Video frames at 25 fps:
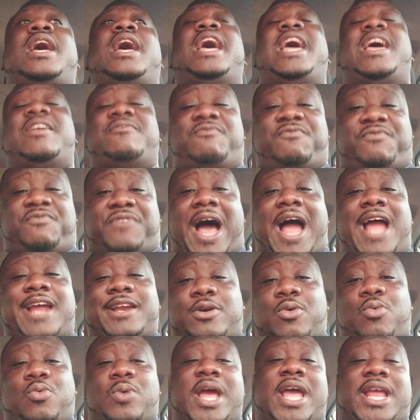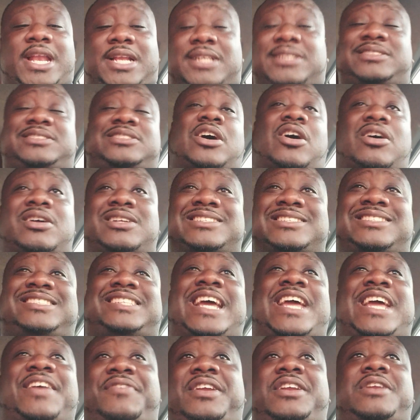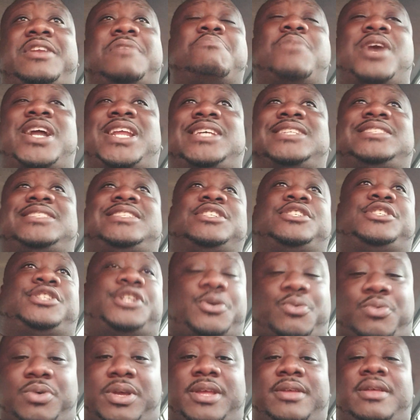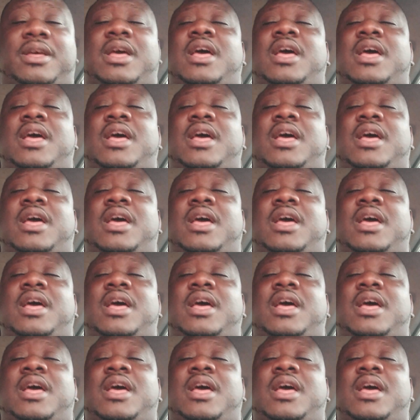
and find a way to start saving the money to do it.